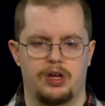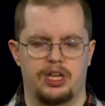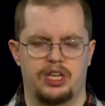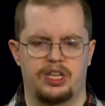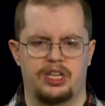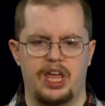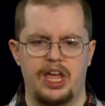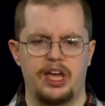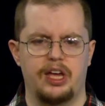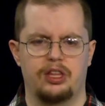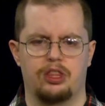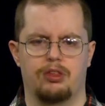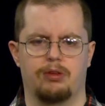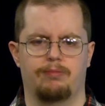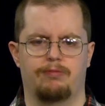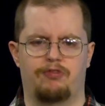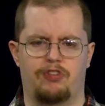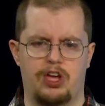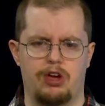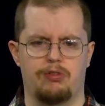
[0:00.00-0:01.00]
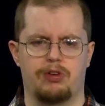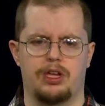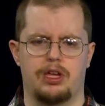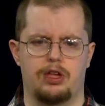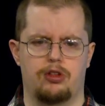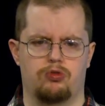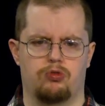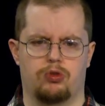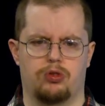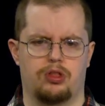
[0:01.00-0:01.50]
They had some very
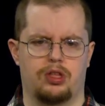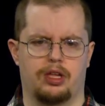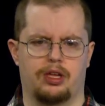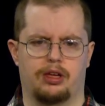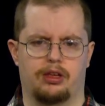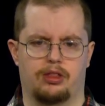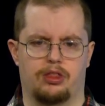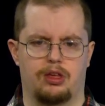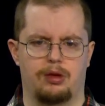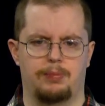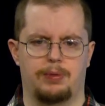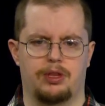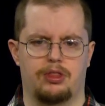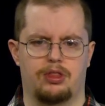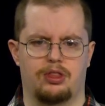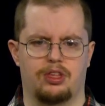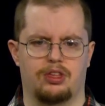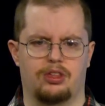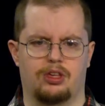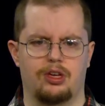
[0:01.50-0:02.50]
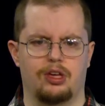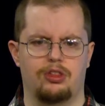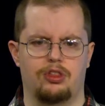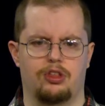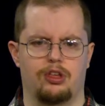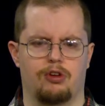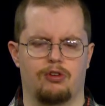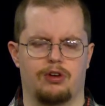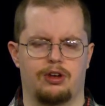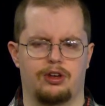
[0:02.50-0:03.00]
interesting exhibits discussed
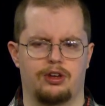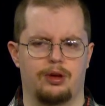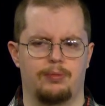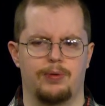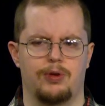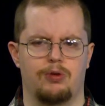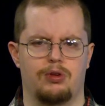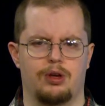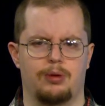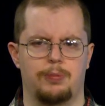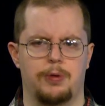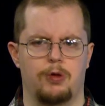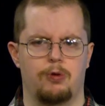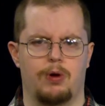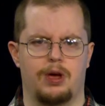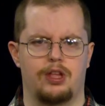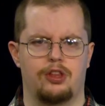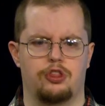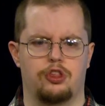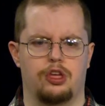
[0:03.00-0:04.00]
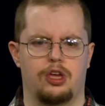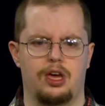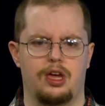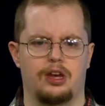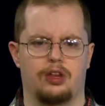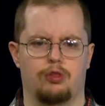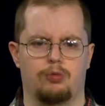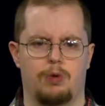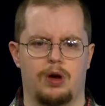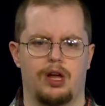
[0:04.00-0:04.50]
here on
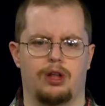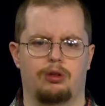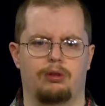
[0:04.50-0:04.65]
WWHEN as well.